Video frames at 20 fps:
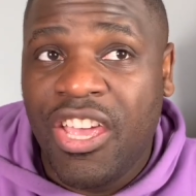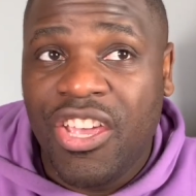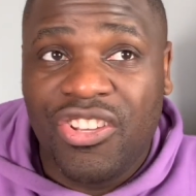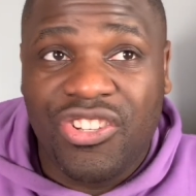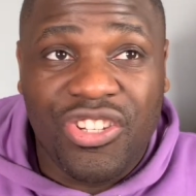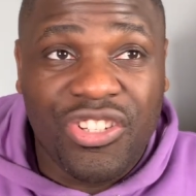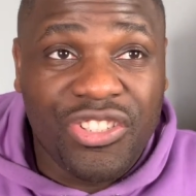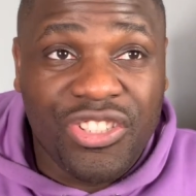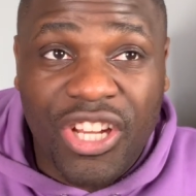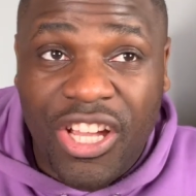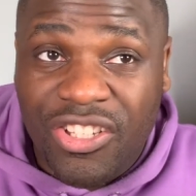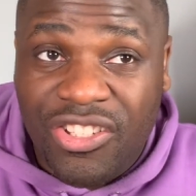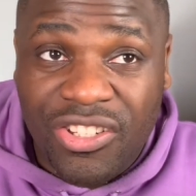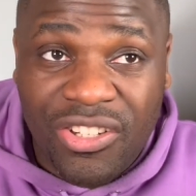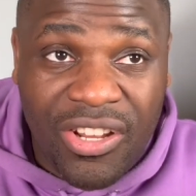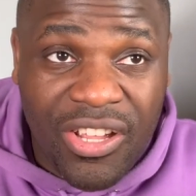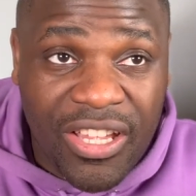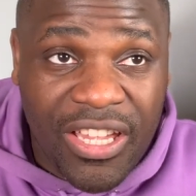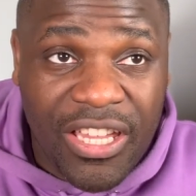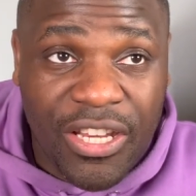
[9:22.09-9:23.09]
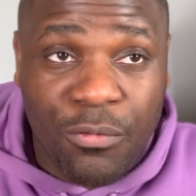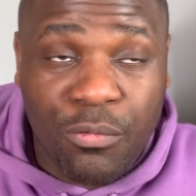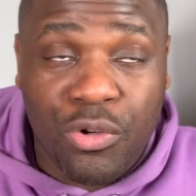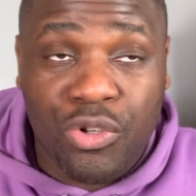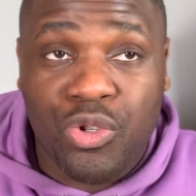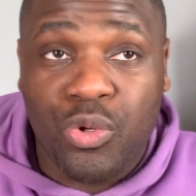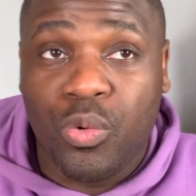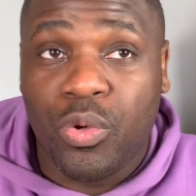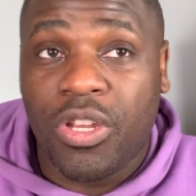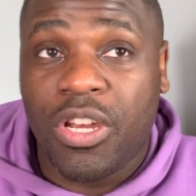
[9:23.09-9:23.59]
She doesn't like anyone
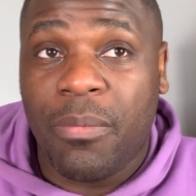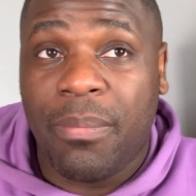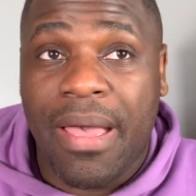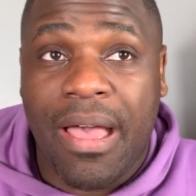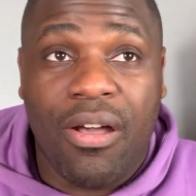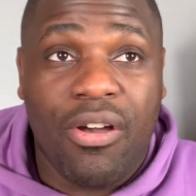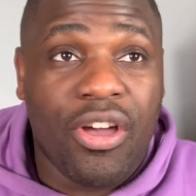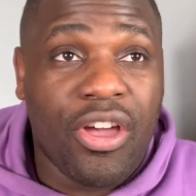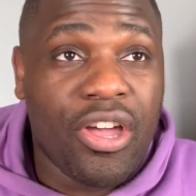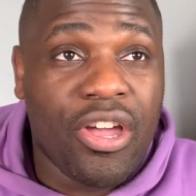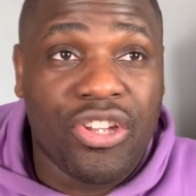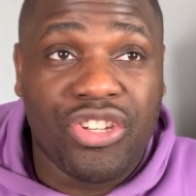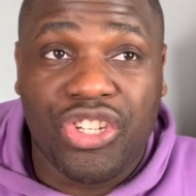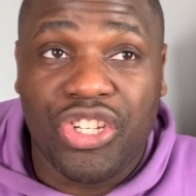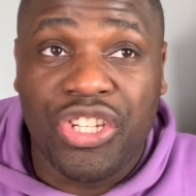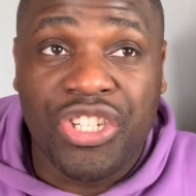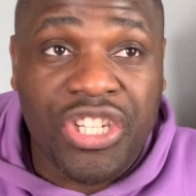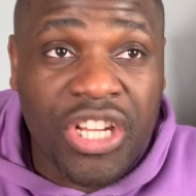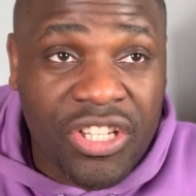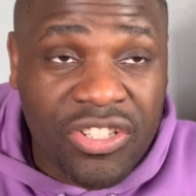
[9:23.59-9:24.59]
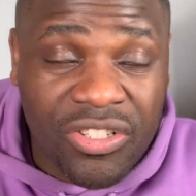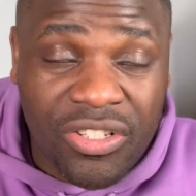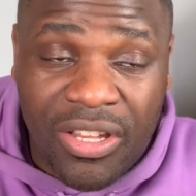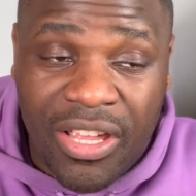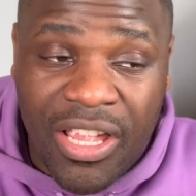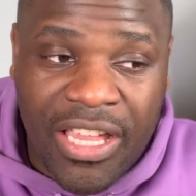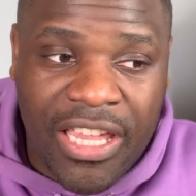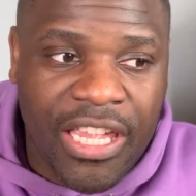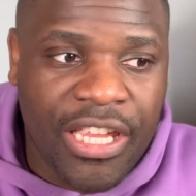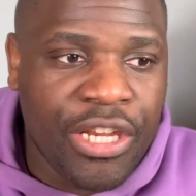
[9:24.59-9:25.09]
talking about her. She doesn't
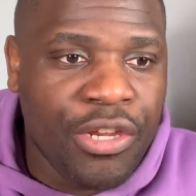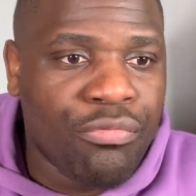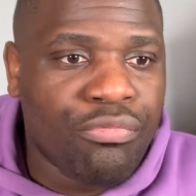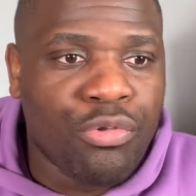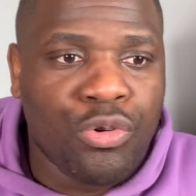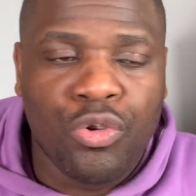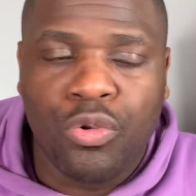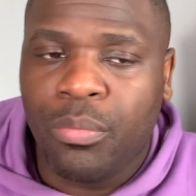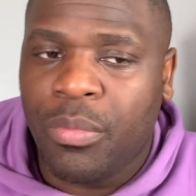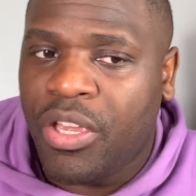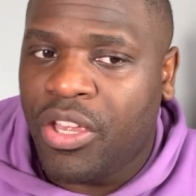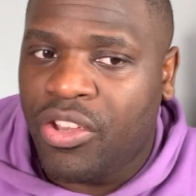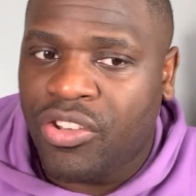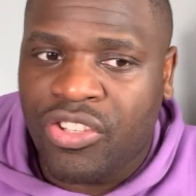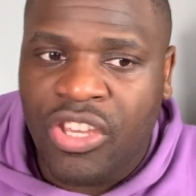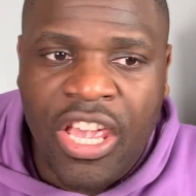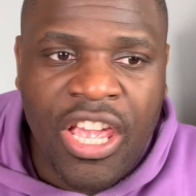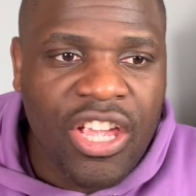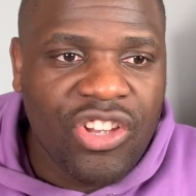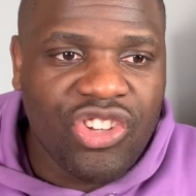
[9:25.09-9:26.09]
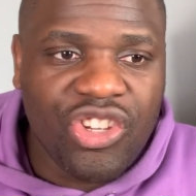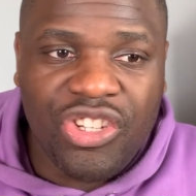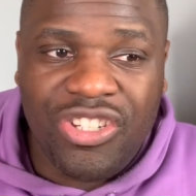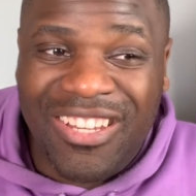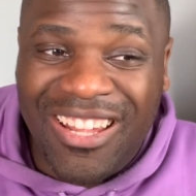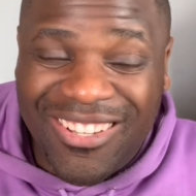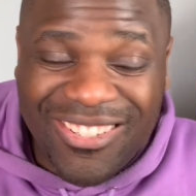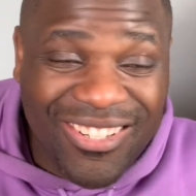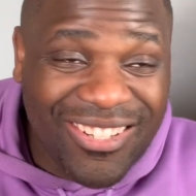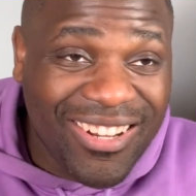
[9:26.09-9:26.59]
like any rumors. She
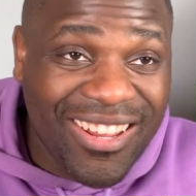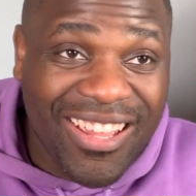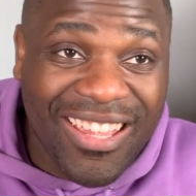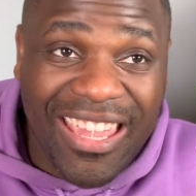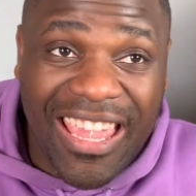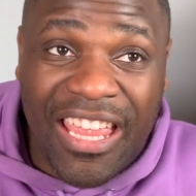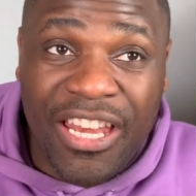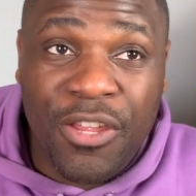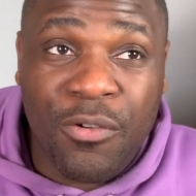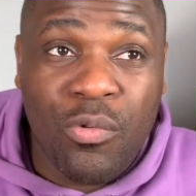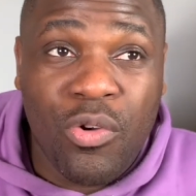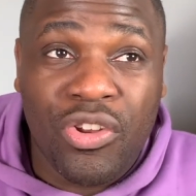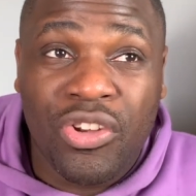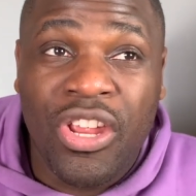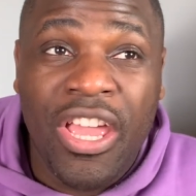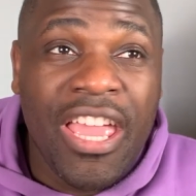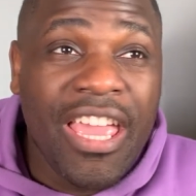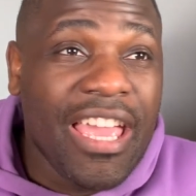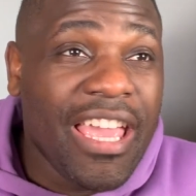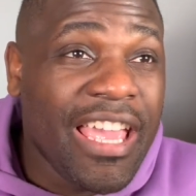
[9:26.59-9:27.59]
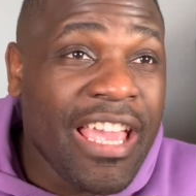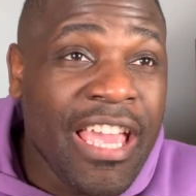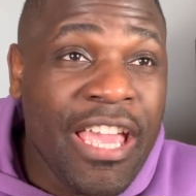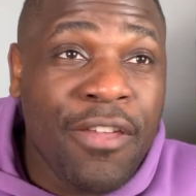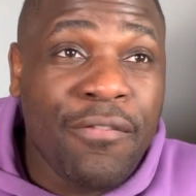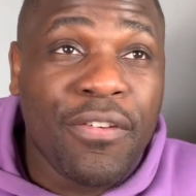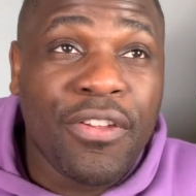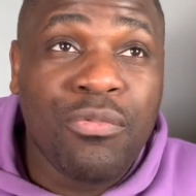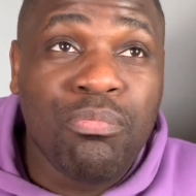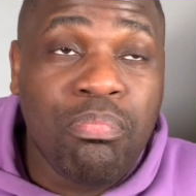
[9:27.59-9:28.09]
doesn't like anyone
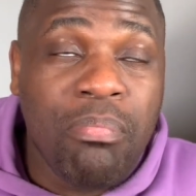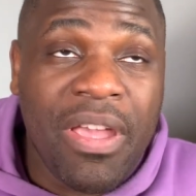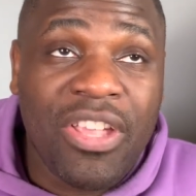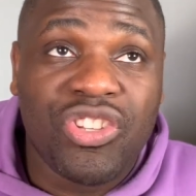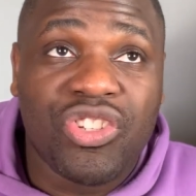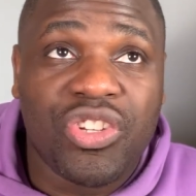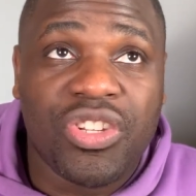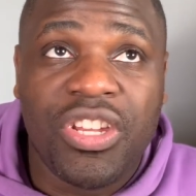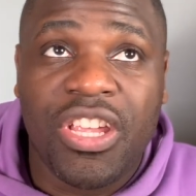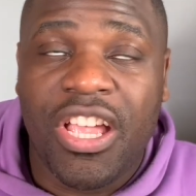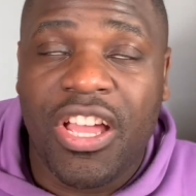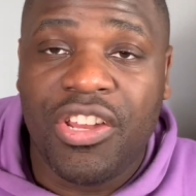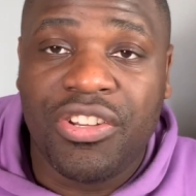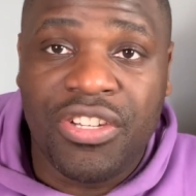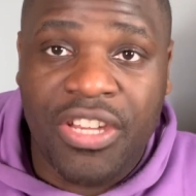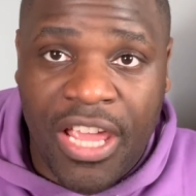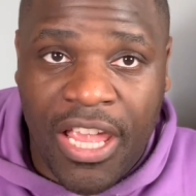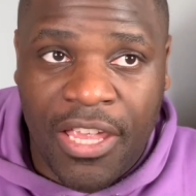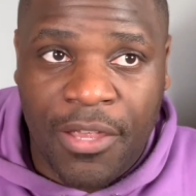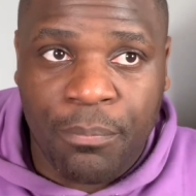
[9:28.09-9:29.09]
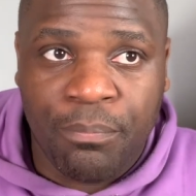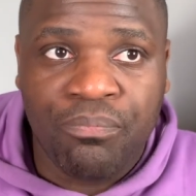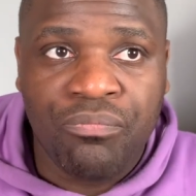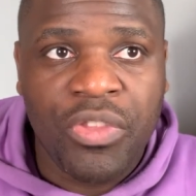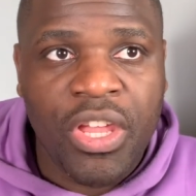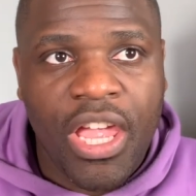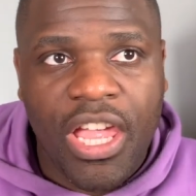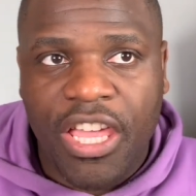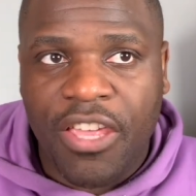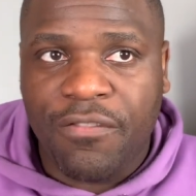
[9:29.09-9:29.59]
even mentioning her name.
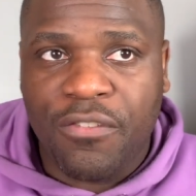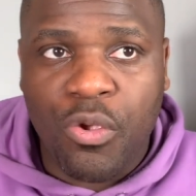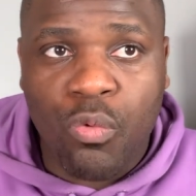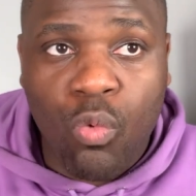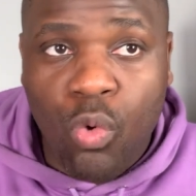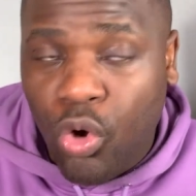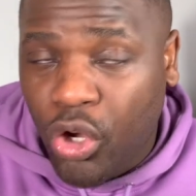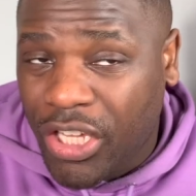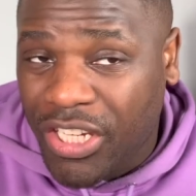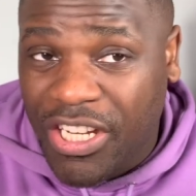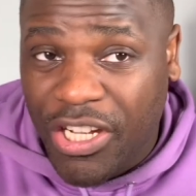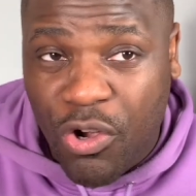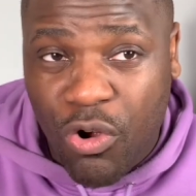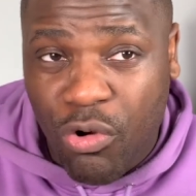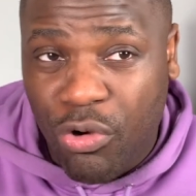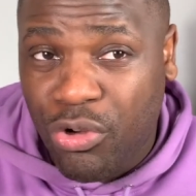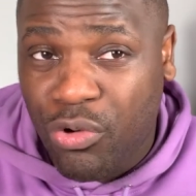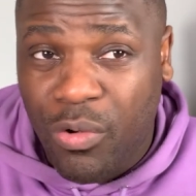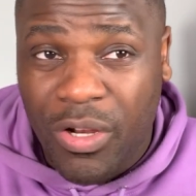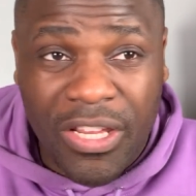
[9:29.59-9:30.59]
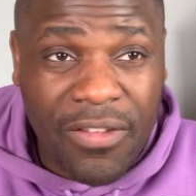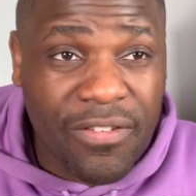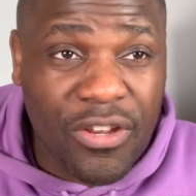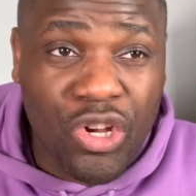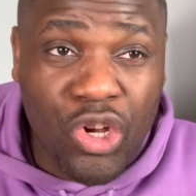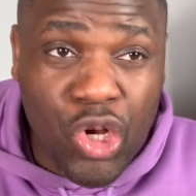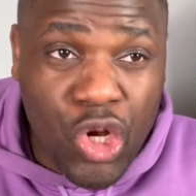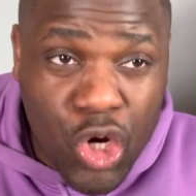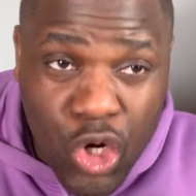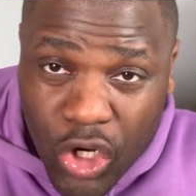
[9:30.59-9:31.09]
If you walk in the corridor and
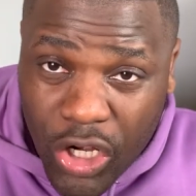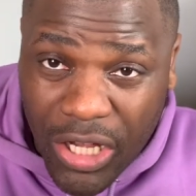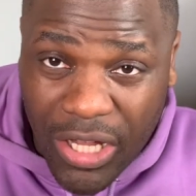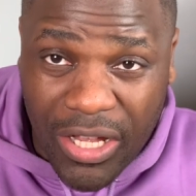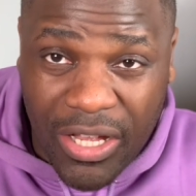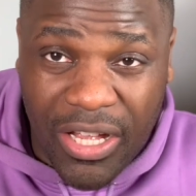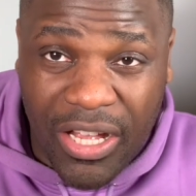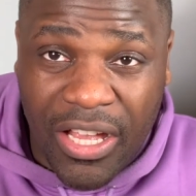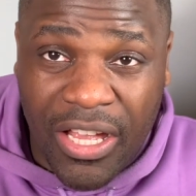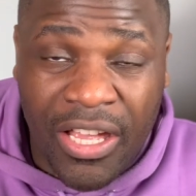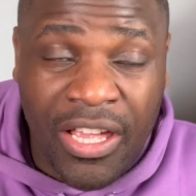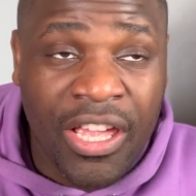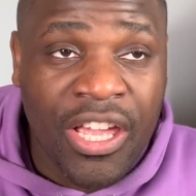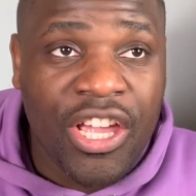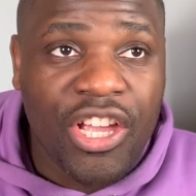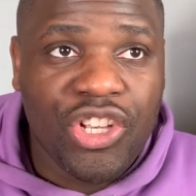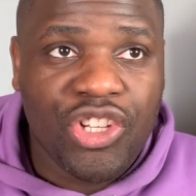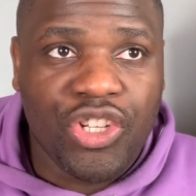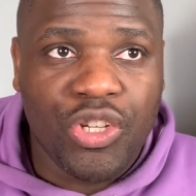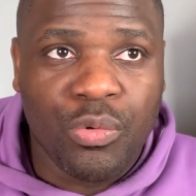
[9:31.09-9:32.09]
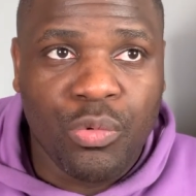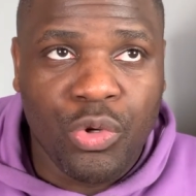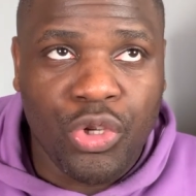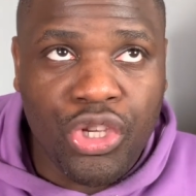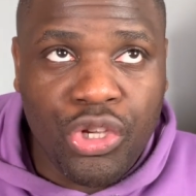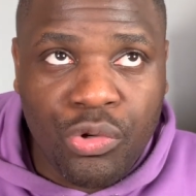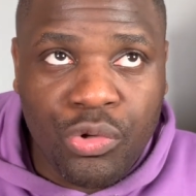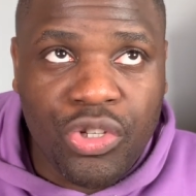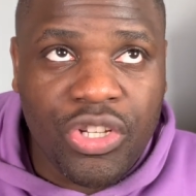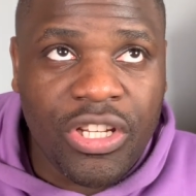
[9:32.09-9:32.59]
even look at her, she will
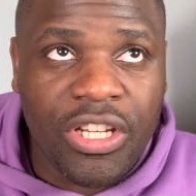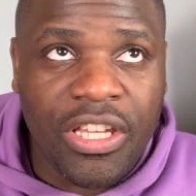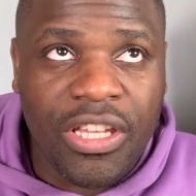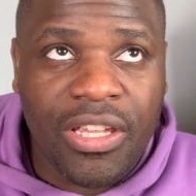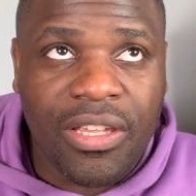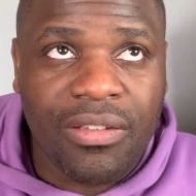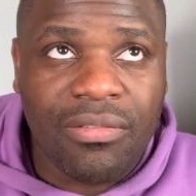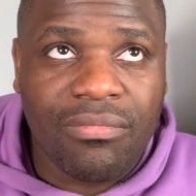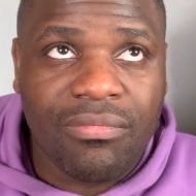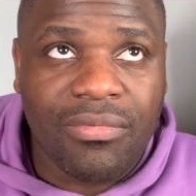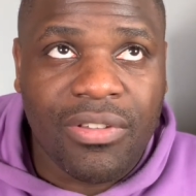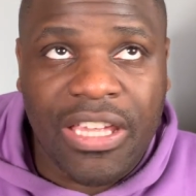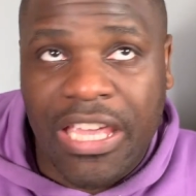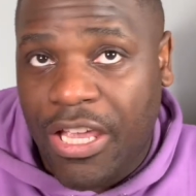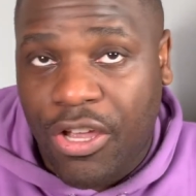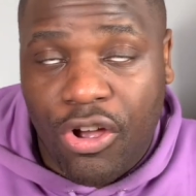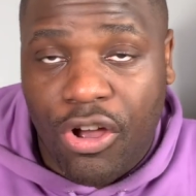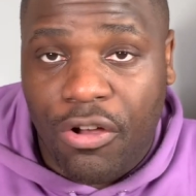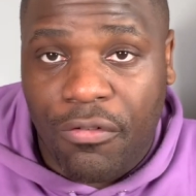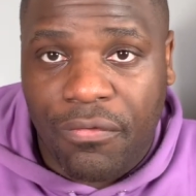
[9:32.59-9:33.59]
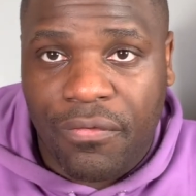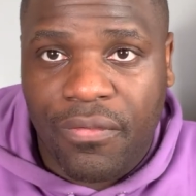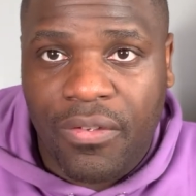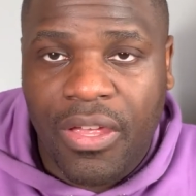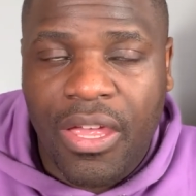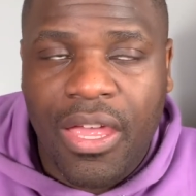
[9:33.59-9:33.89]
usually kick off.